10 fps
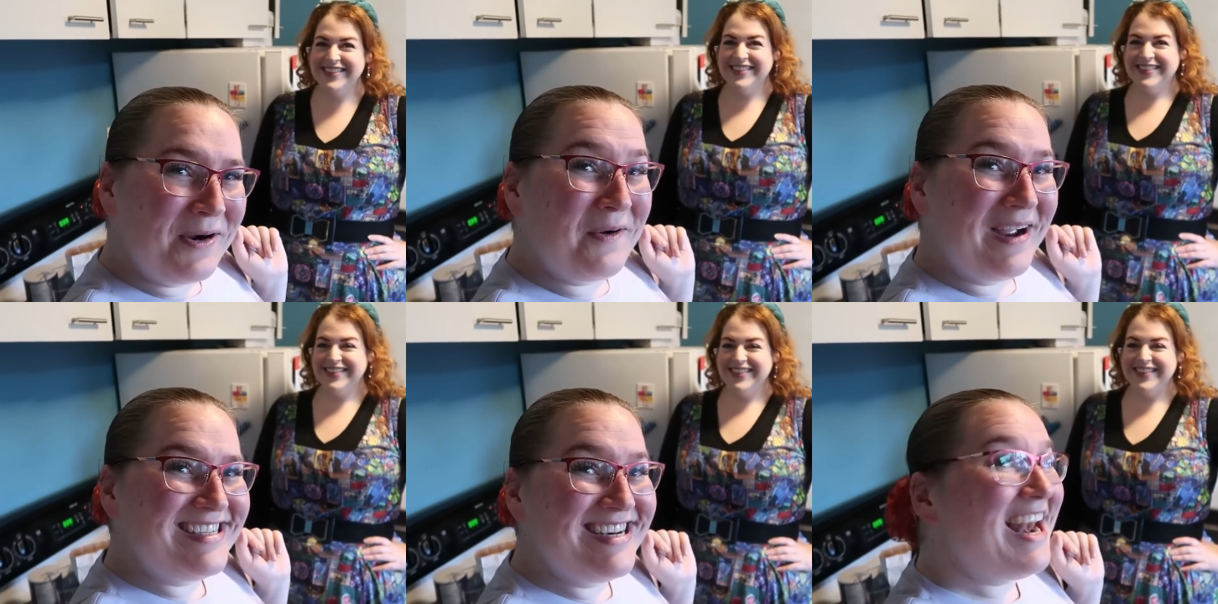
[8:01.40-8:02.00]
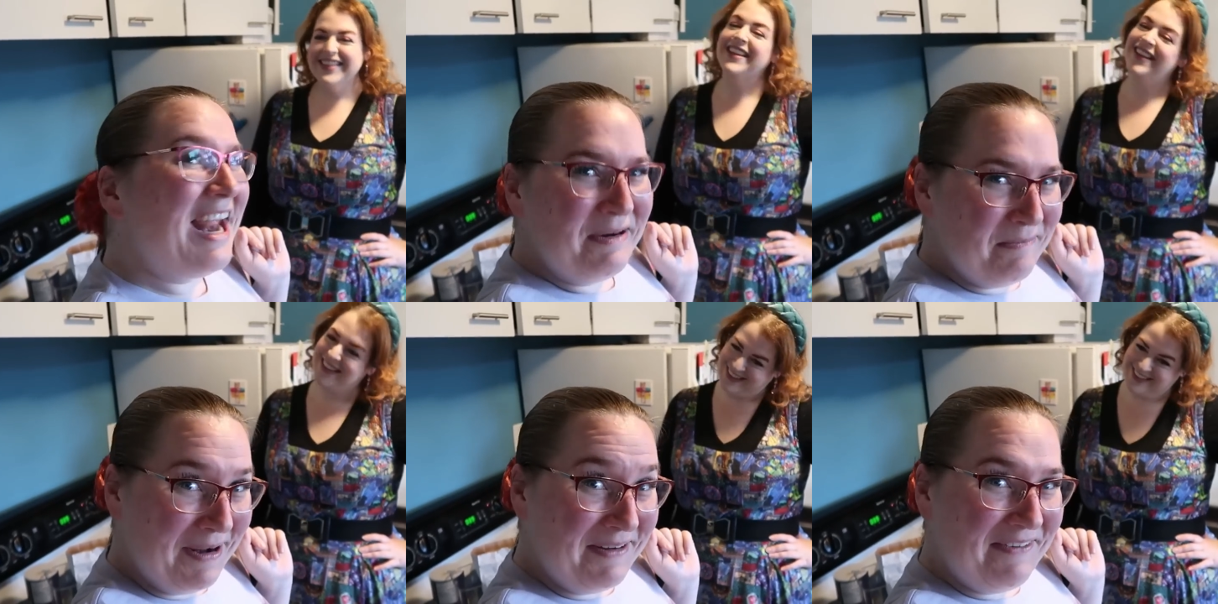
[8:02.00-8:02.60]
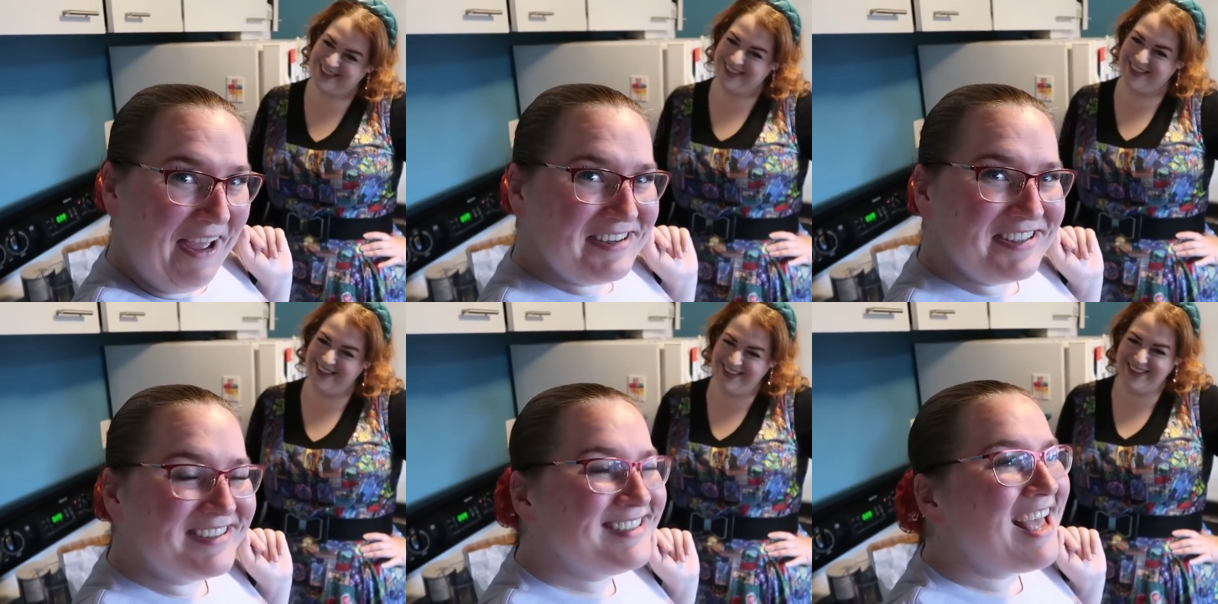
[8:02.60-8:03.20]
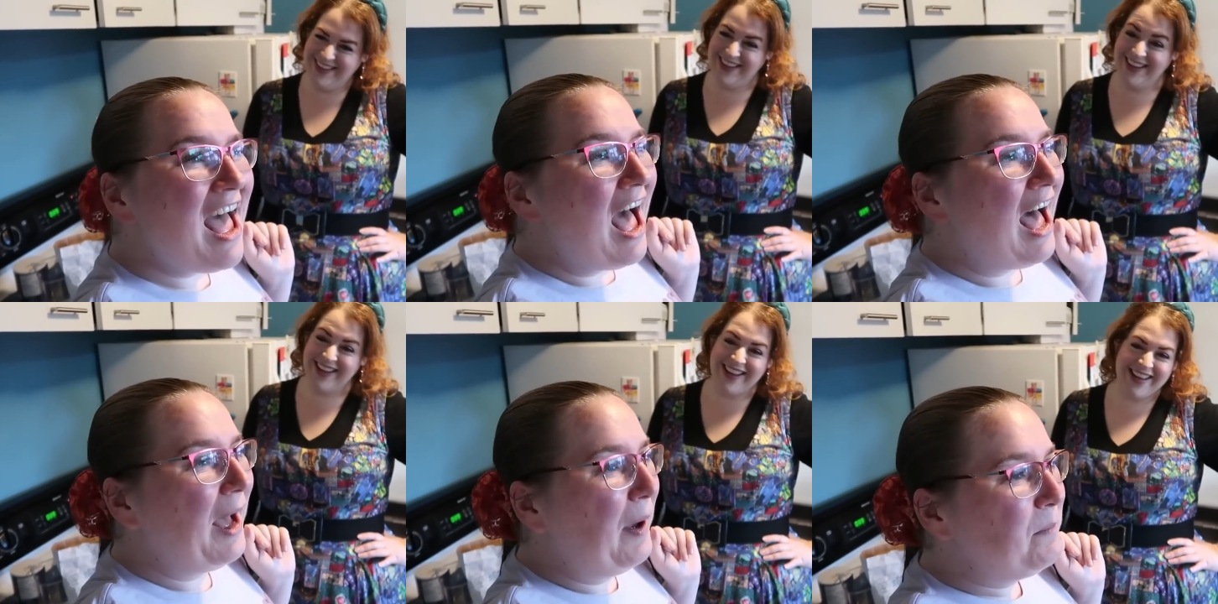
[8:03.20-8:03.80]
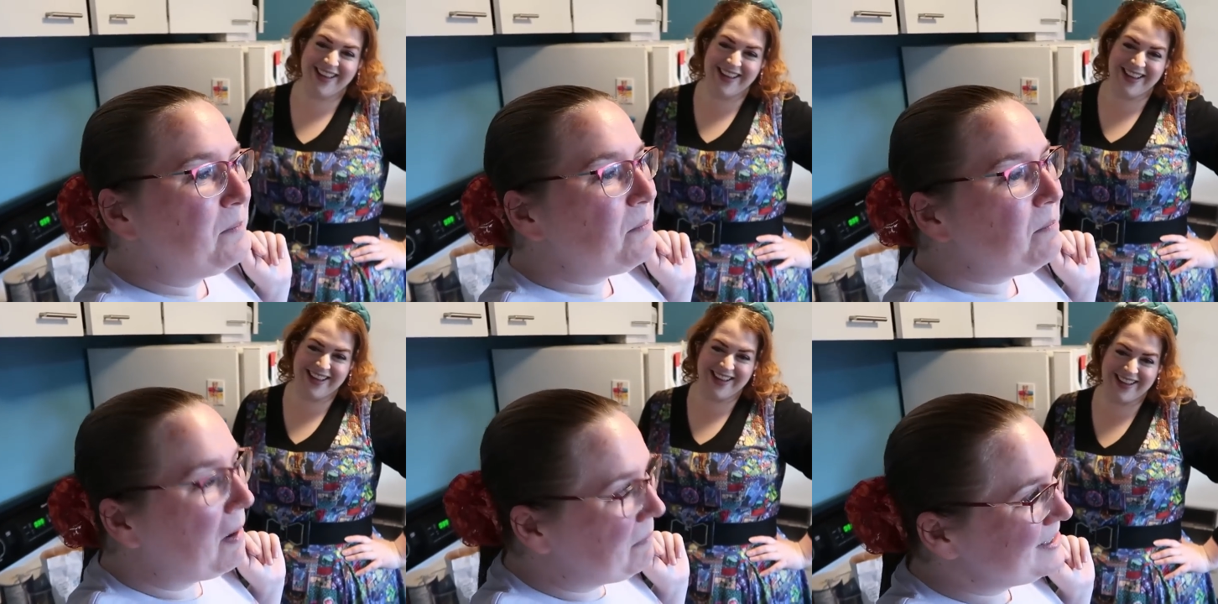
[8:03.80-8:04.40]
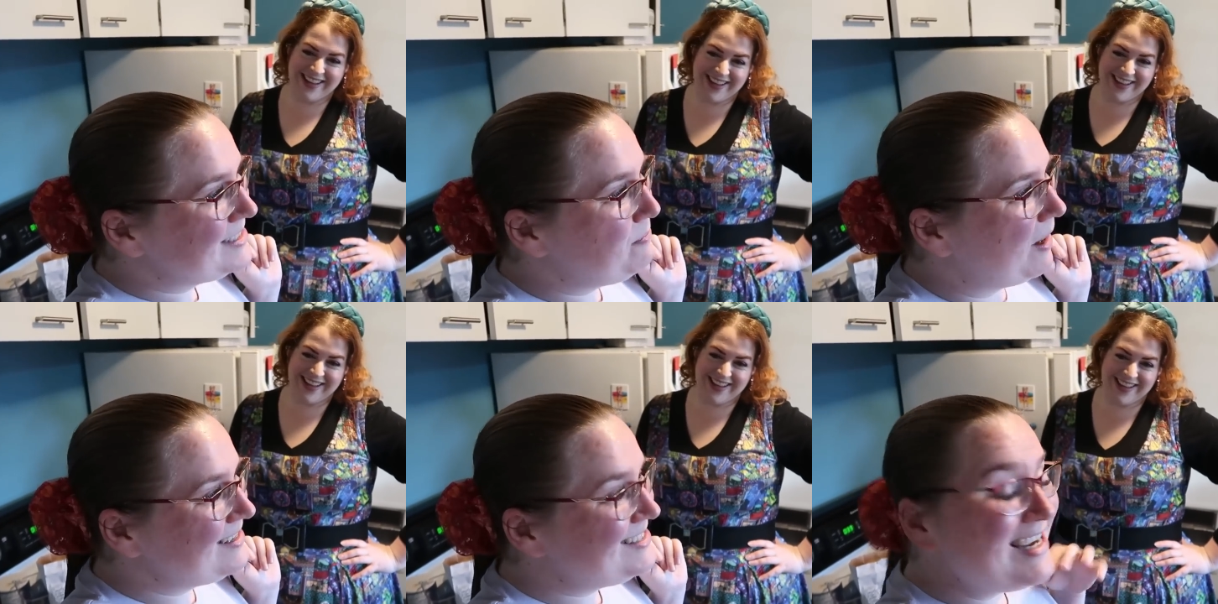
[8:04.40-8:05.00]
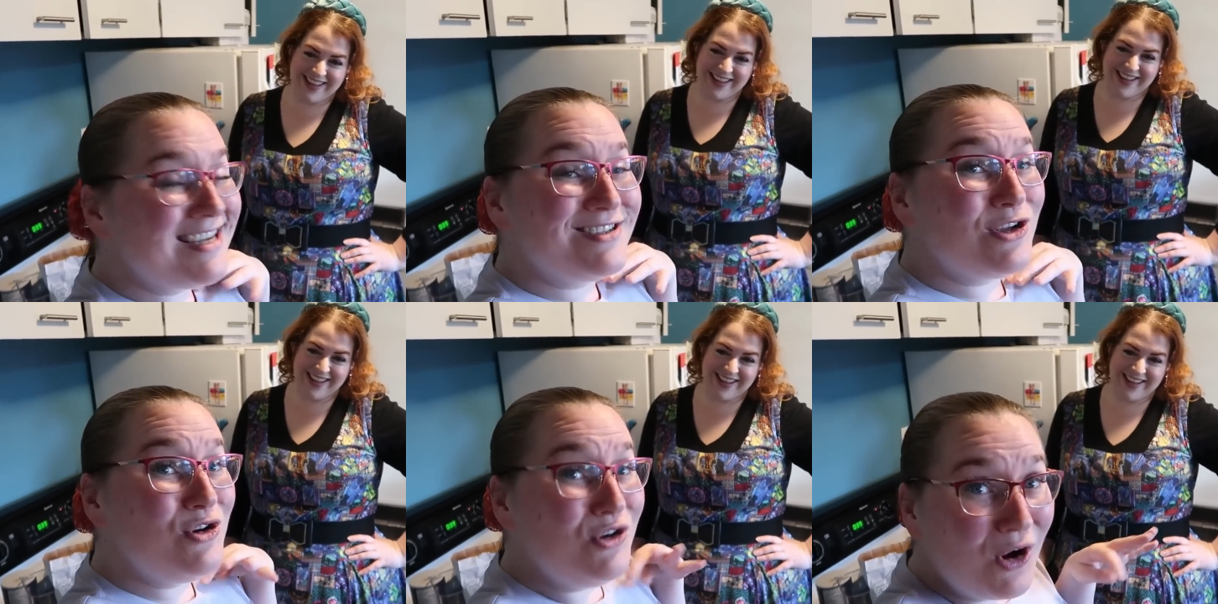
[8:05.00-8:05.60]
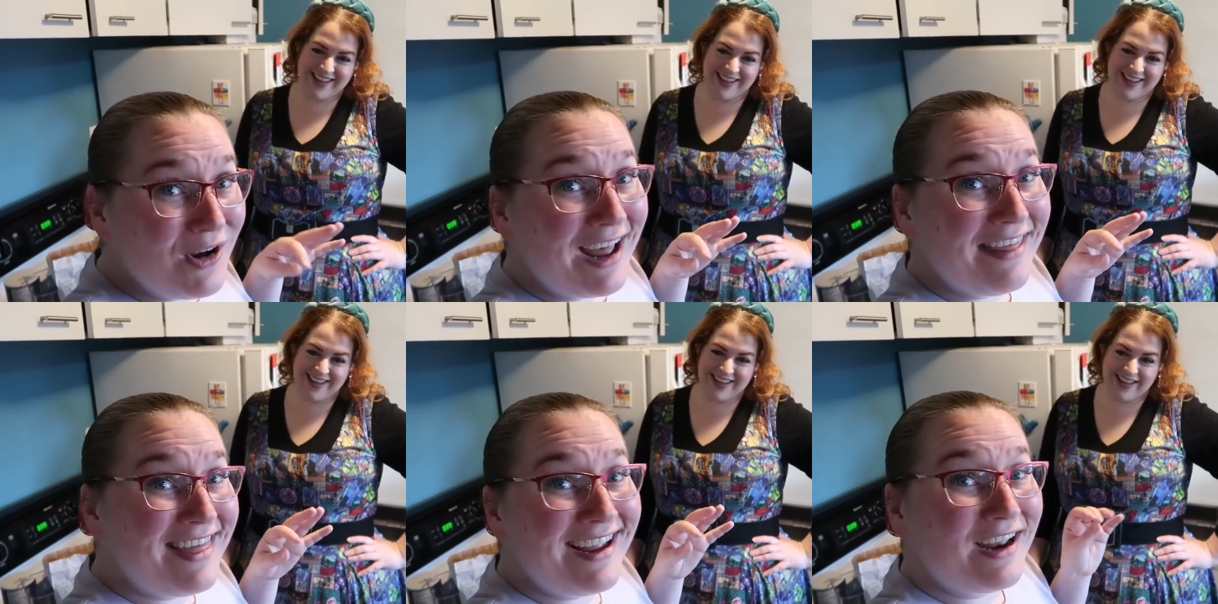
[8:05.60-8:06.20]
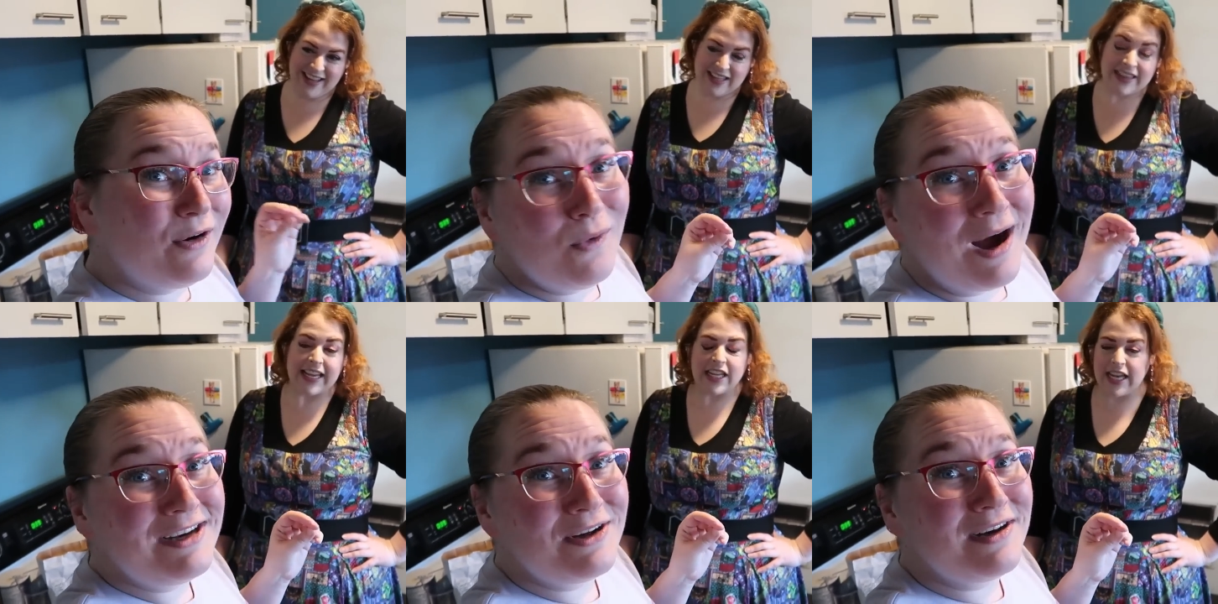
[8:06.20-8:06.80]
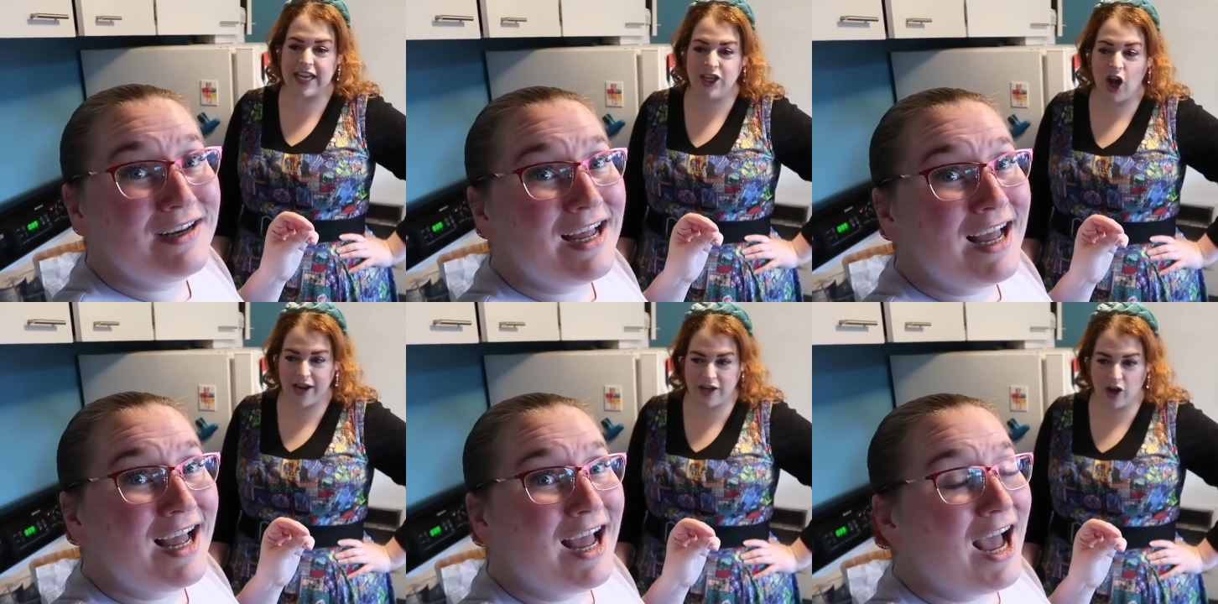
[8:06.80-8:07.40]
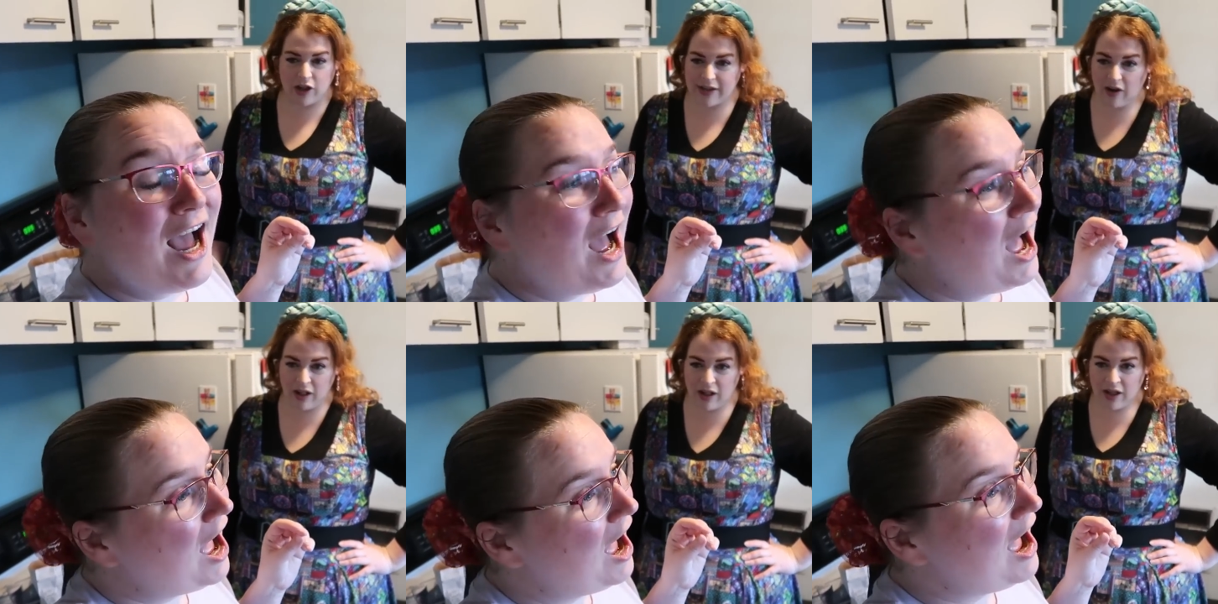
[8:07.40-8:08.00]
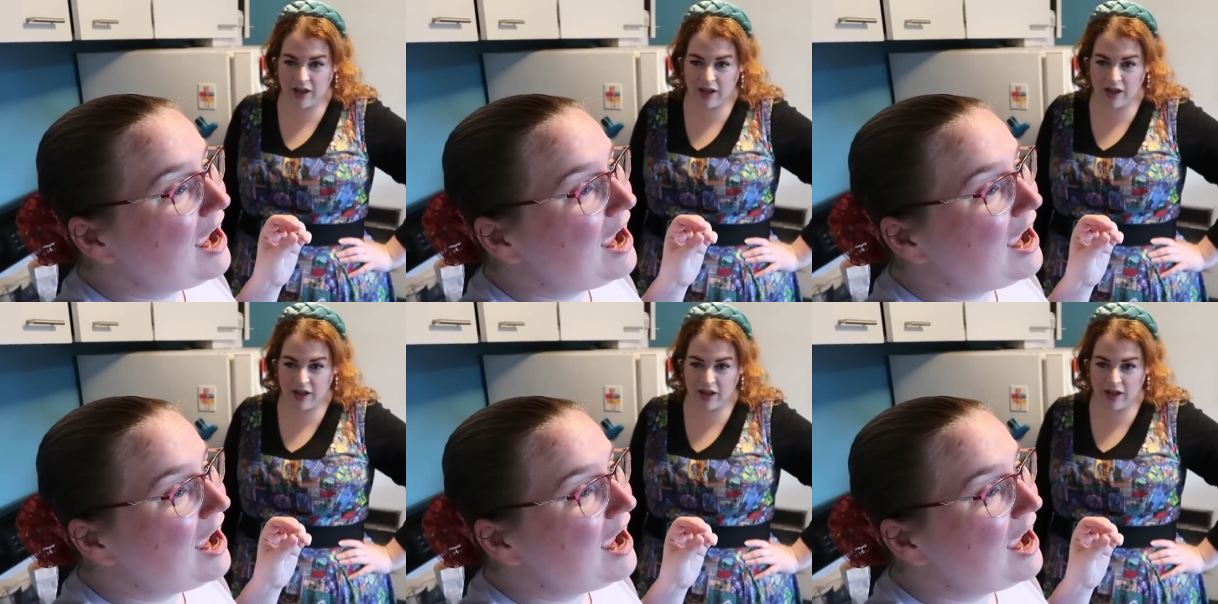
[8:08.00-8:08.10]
Speaker 1: your question, Lady Rebecca Fashions, um, pumpkin spice is not a thing
Speaker 2: at all. Like, I don't not at all at all.